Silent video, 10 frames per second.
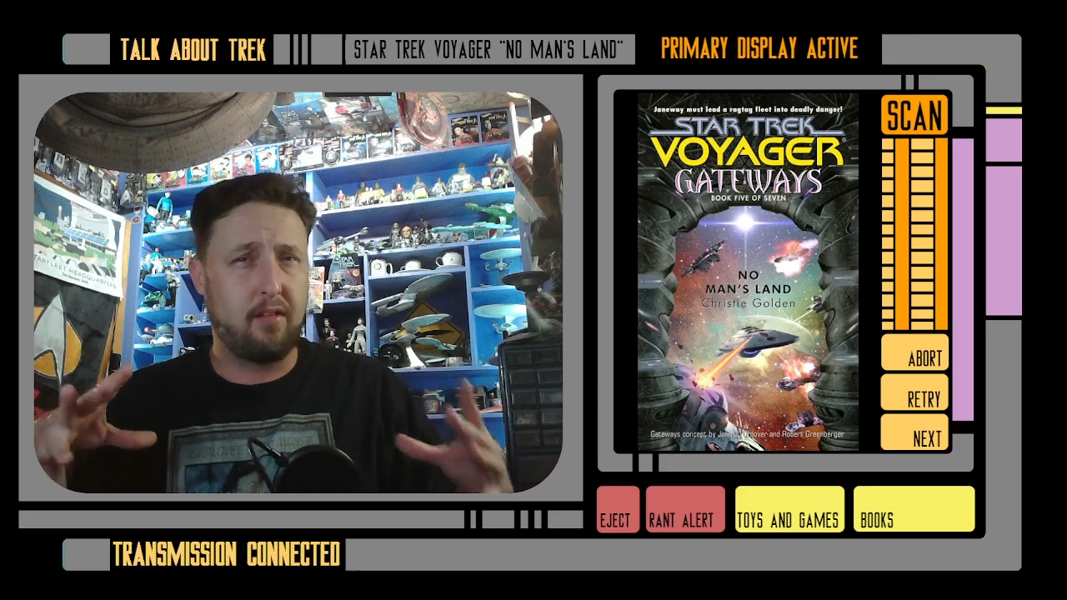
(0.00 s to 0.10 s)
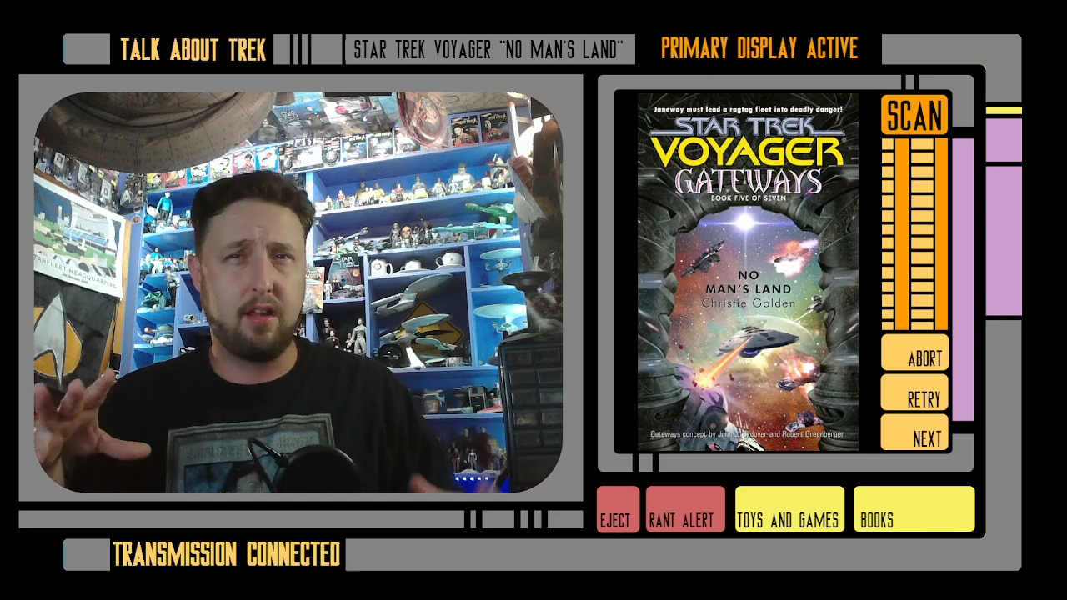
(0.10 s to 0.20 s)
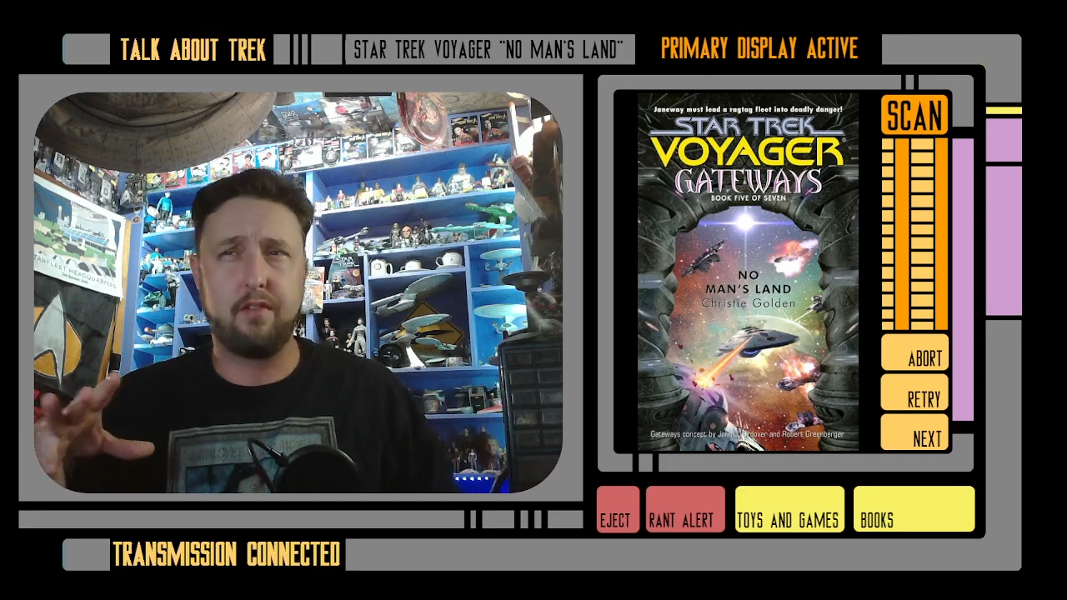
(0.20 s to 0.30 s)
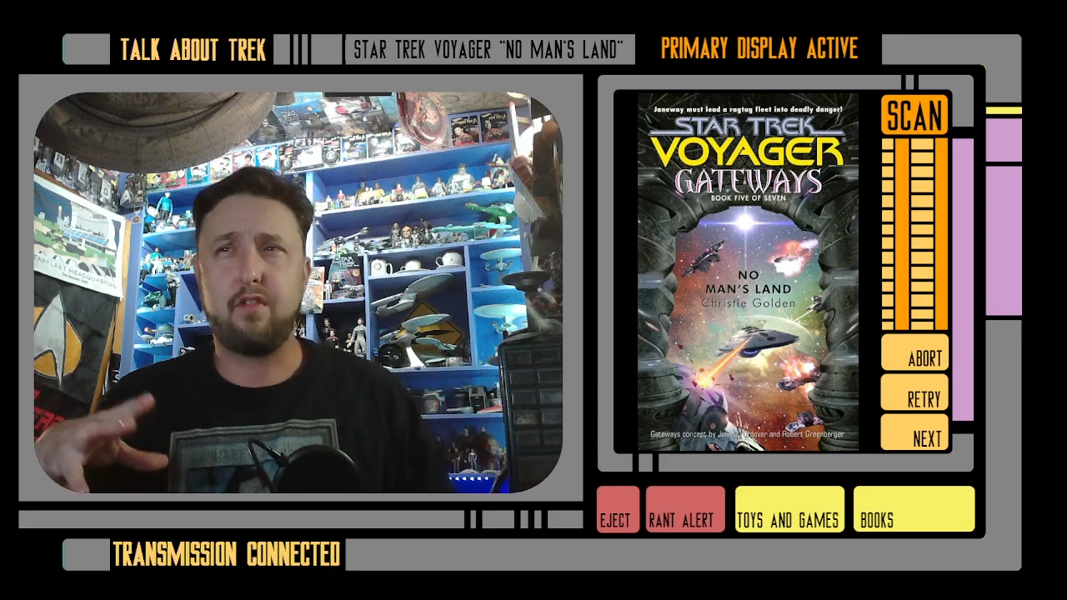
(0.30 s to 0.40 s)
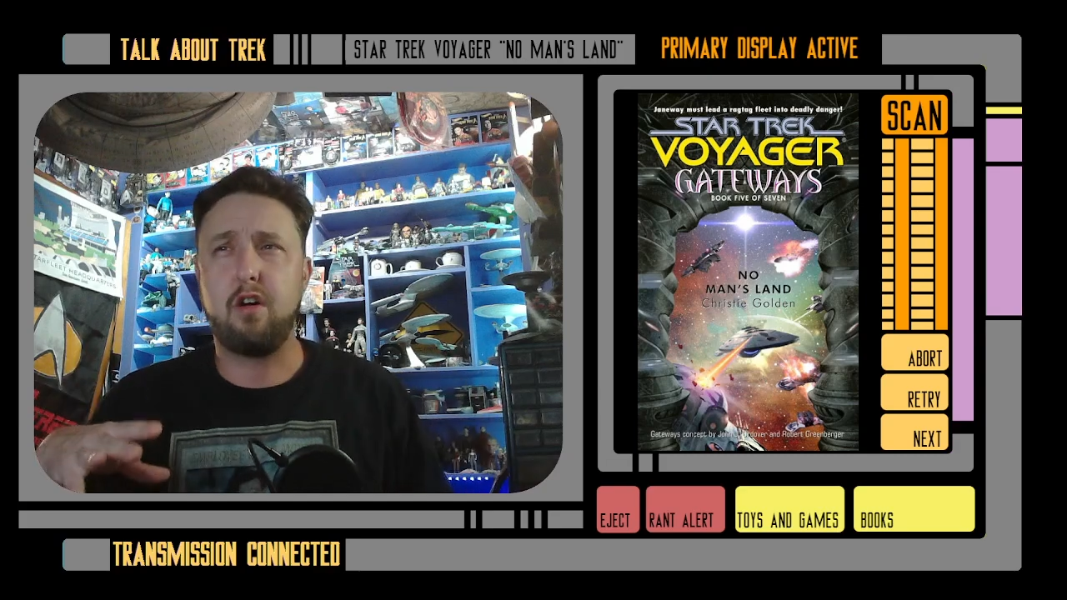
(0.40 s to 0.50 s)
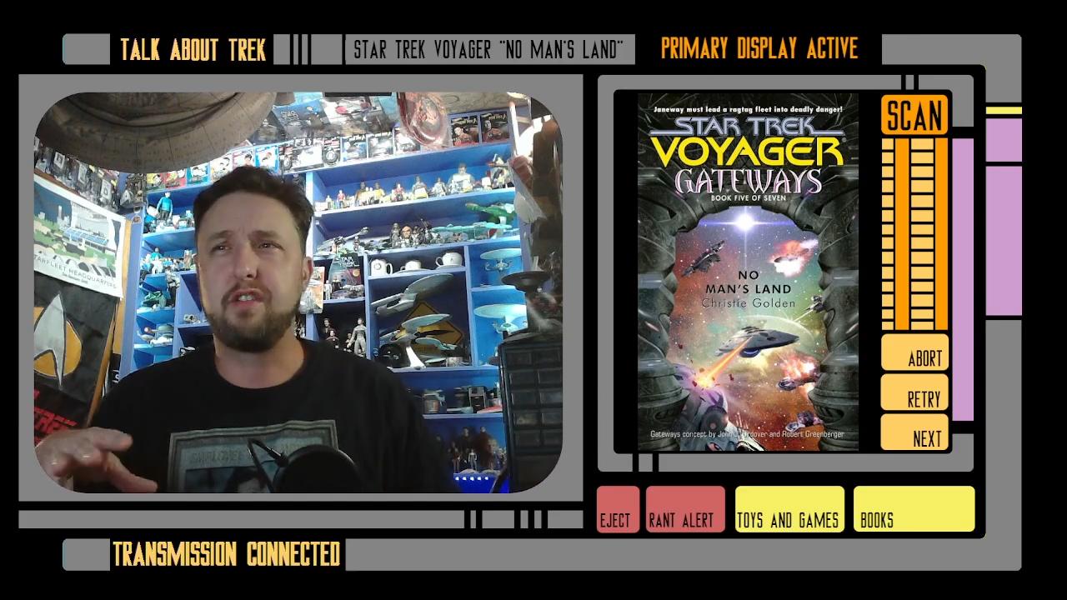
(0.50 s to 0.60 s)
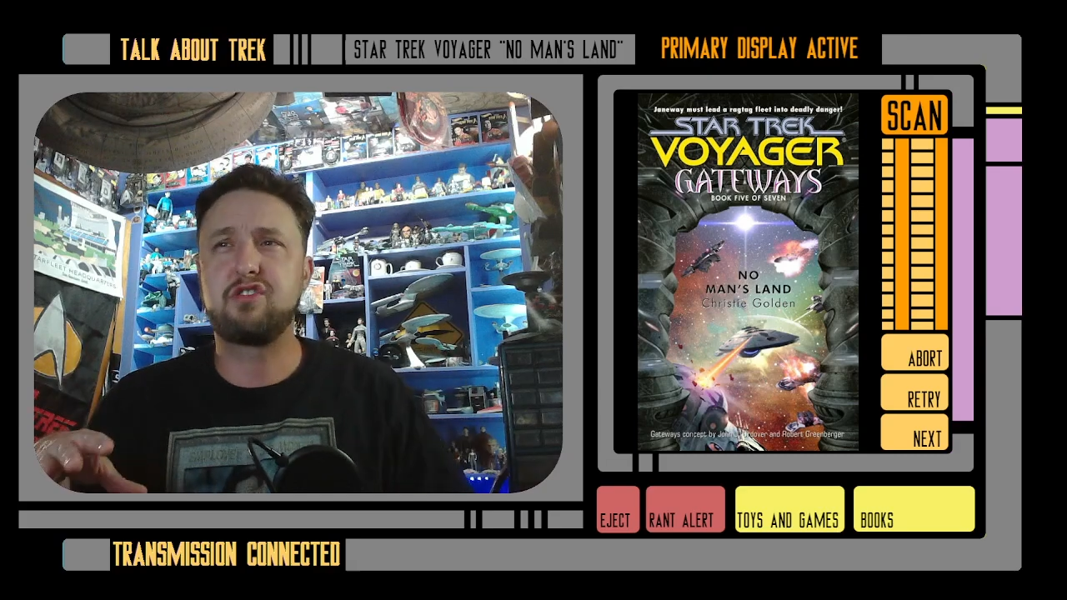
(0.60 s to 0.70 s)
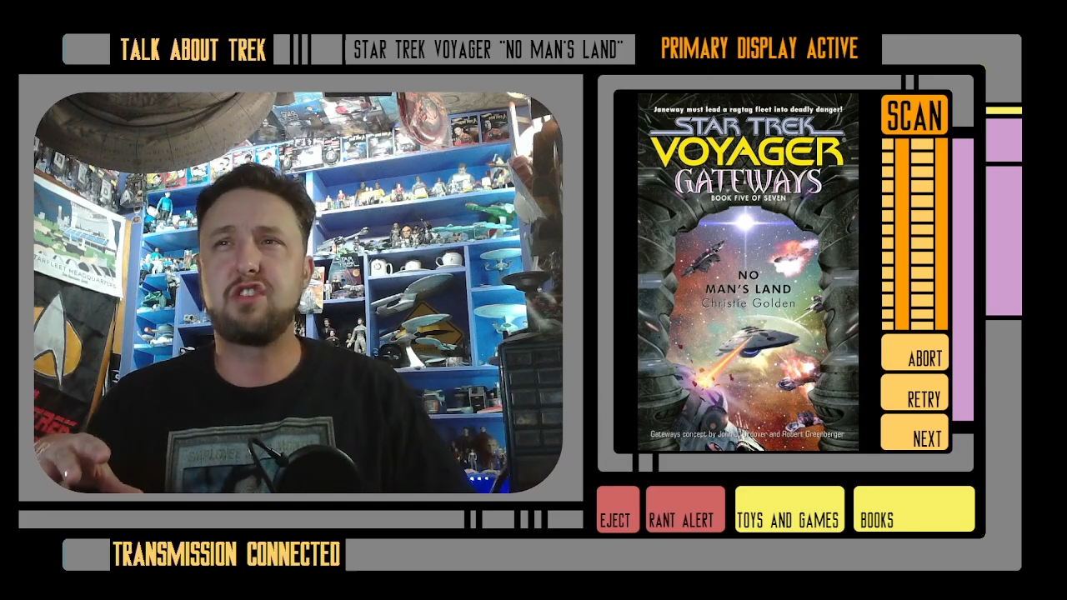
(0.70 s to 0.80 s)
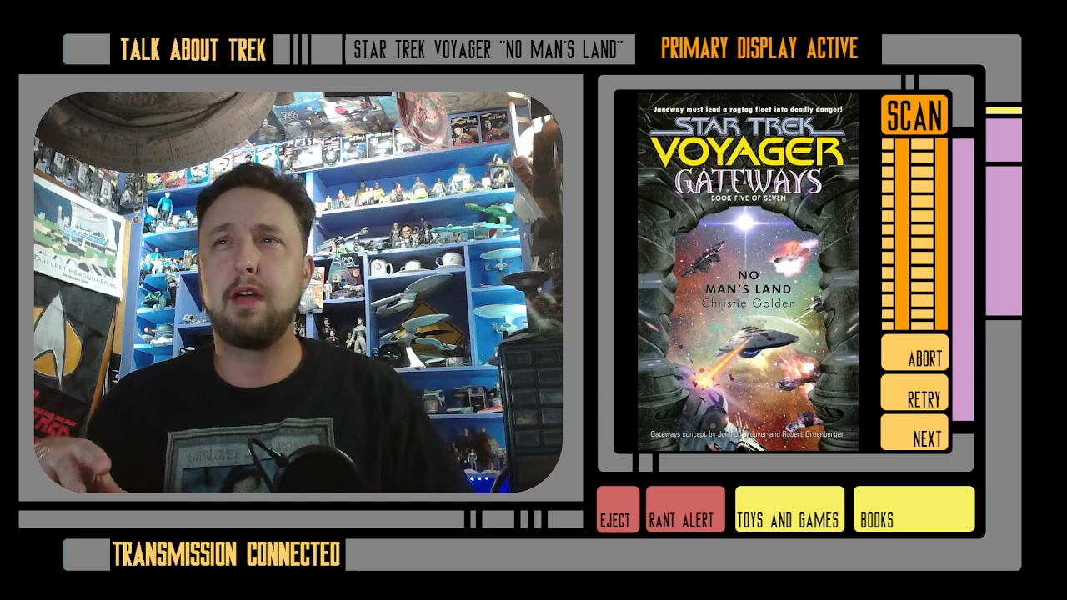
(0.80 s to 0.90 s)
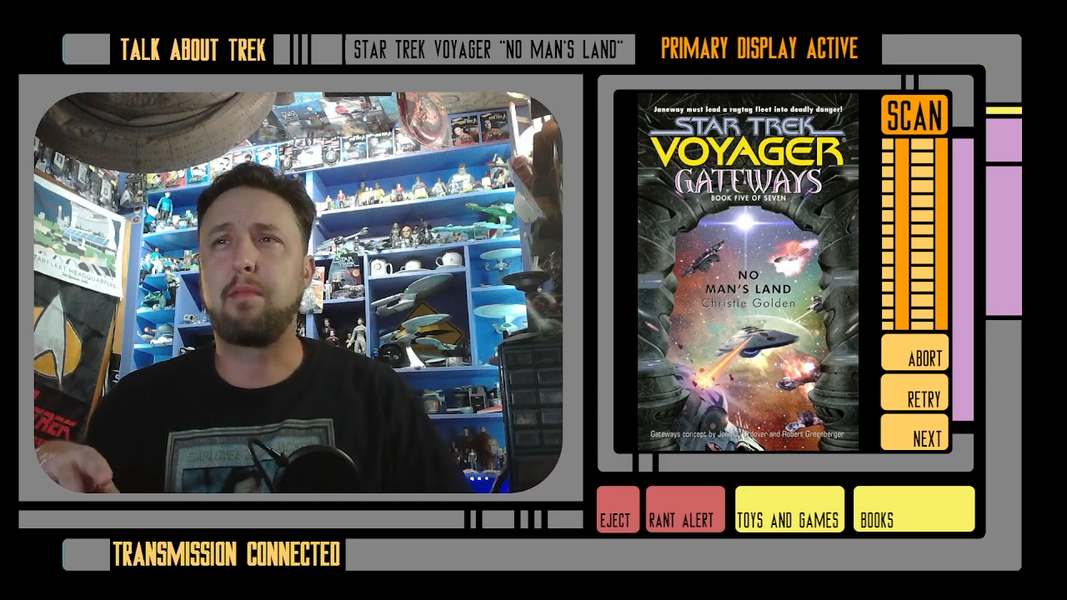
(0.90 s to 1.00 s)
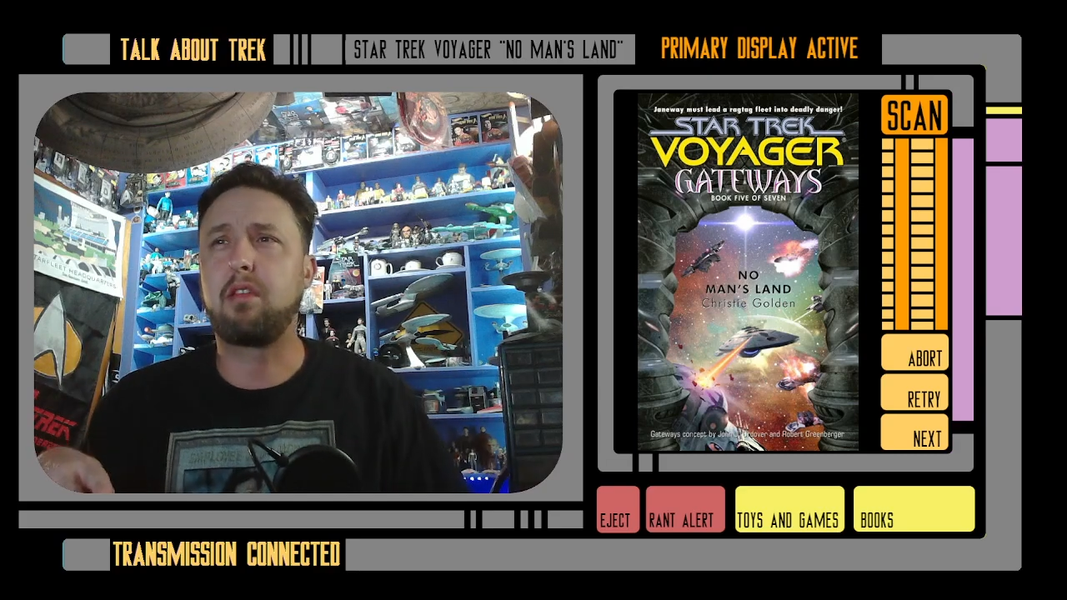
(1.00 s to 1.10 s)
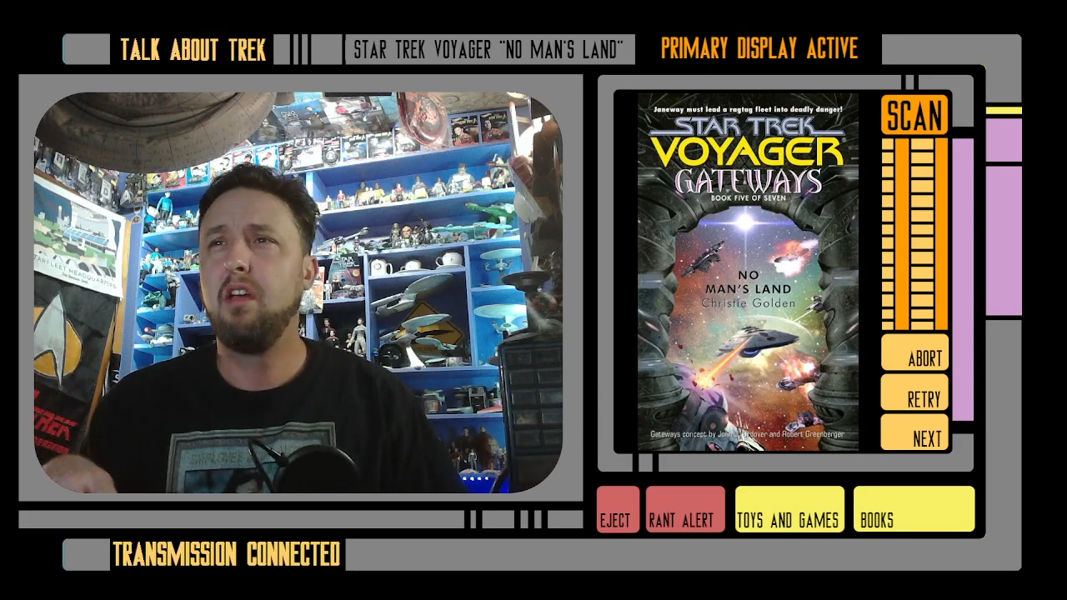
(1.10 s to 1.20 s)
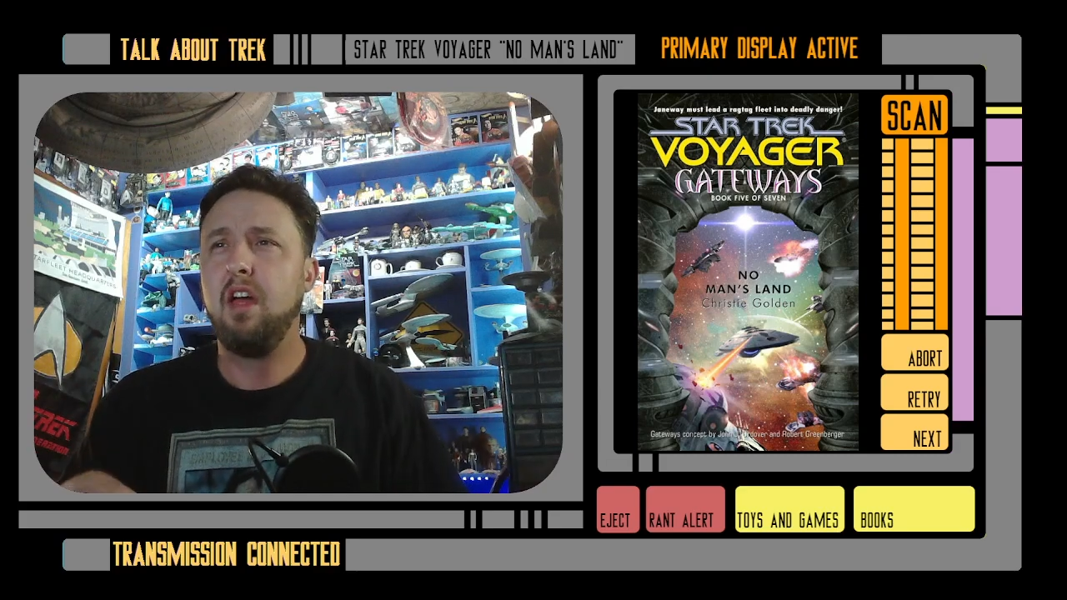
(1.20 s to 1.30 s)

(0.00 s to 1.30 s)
in of all the ships.